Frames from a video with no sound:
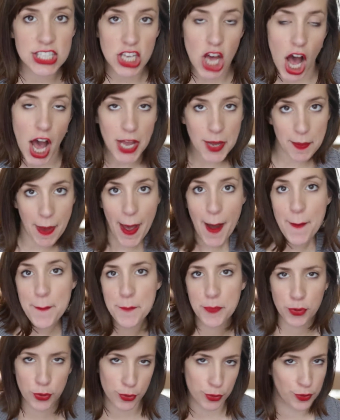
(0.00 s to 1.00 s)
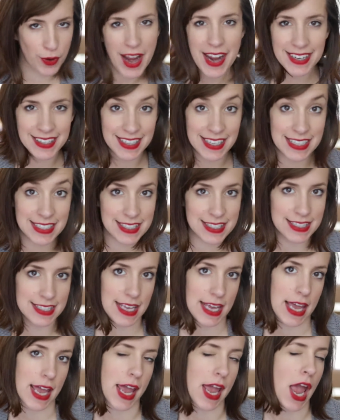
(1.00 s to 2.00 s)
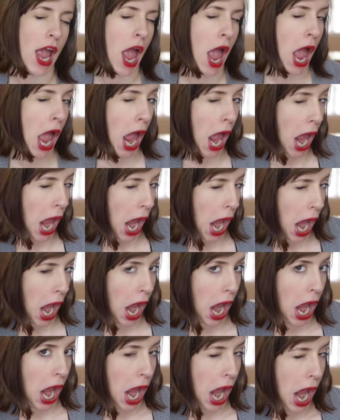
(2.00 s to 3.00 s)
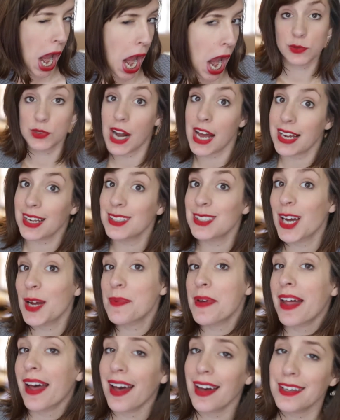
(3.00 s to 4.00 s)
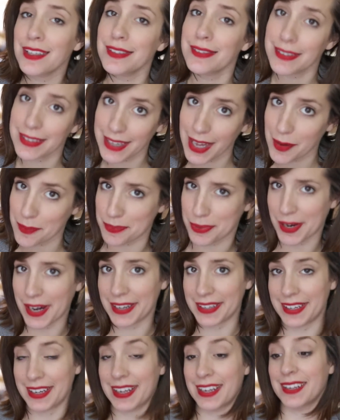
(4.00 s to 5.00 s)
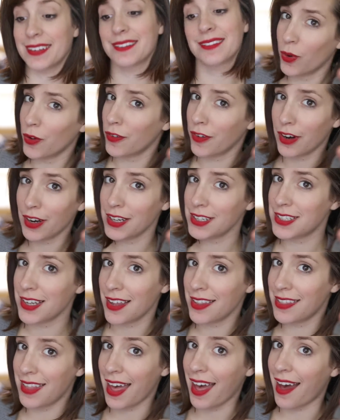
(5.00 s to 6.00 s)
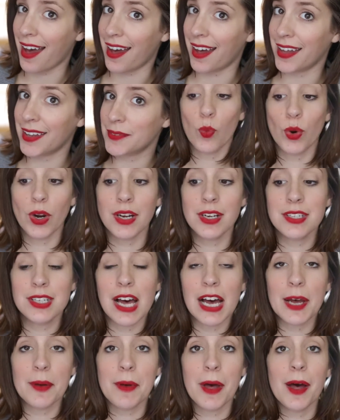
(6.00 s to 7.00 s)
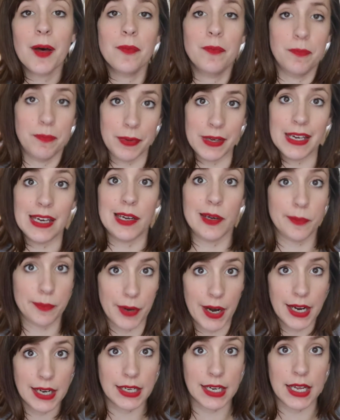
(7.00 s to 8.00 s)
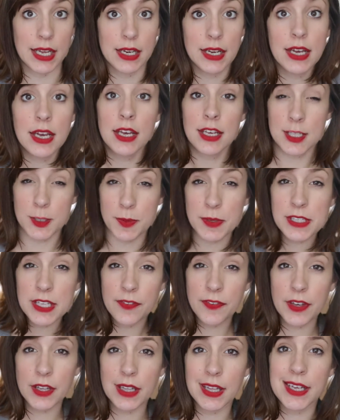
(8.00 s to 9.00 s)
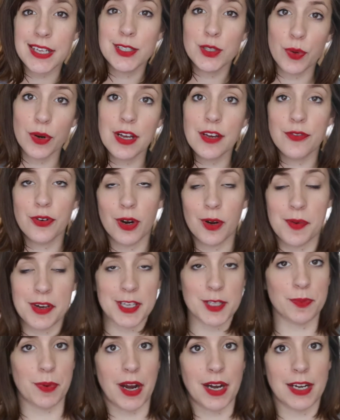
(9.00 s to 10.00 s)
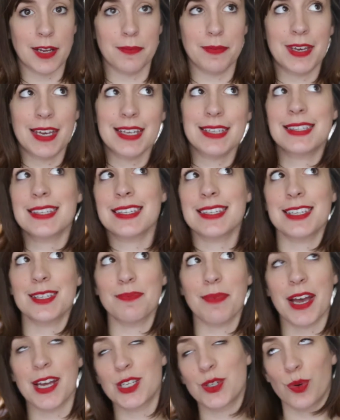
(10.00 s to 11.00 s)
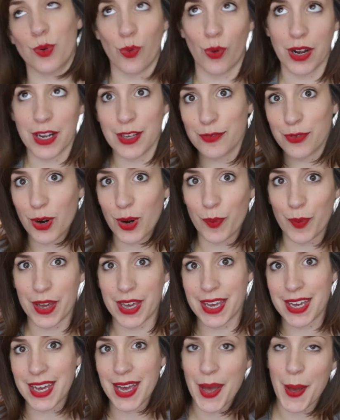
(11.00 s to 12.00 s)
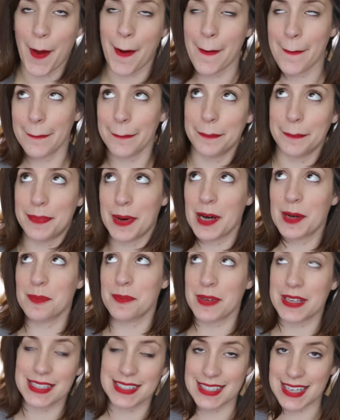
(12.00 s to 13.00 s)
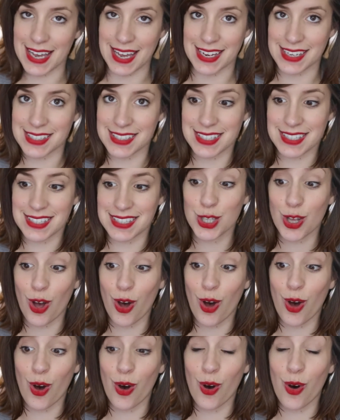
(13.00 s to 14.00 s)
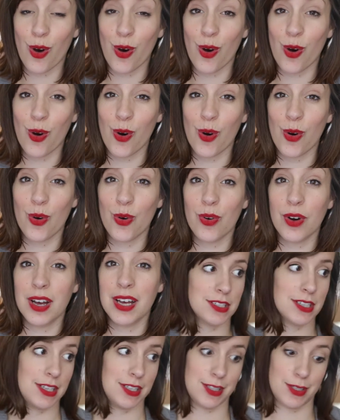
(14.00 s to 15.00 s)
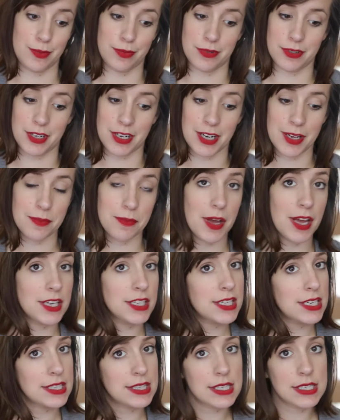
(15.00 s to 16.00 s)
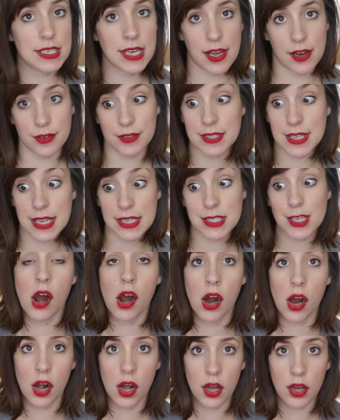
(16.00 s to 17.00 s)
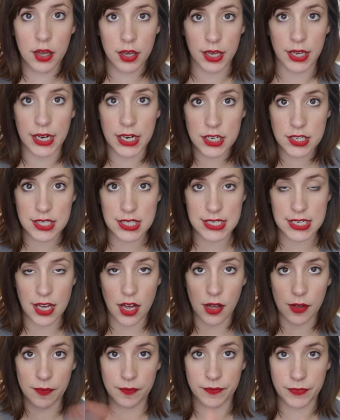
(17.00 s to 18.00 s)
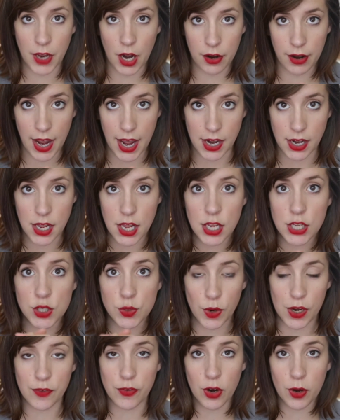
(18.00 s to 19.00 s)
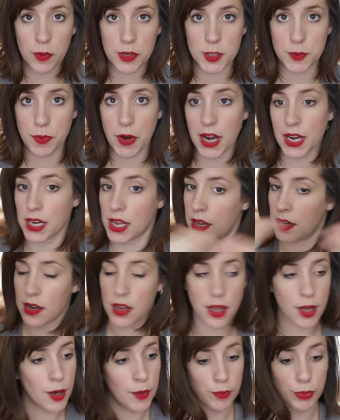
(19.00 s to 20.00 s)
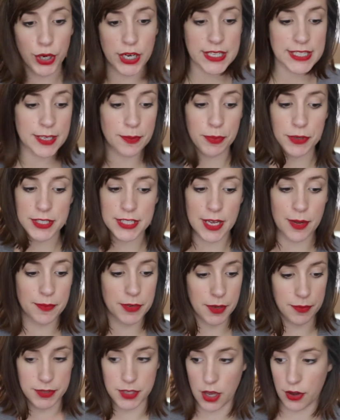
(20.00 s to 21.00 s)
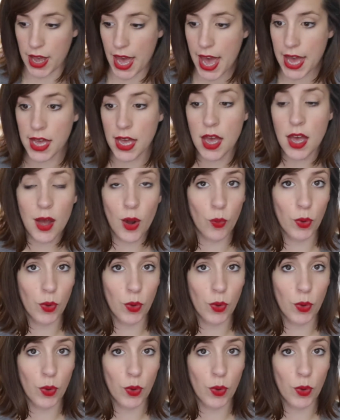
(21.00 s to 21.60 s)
talk about pregnancy. We're not gonna talk about how you get pregnant. We've already done that. We're gonna talk about being pregnant. Specifically, 24 weeks pregnant, because this is my 24 week bump date. So, it's pretty much as the title says. Here's the deal. All right, 24 weeks pregnant. Pretty simple symptoms, okay?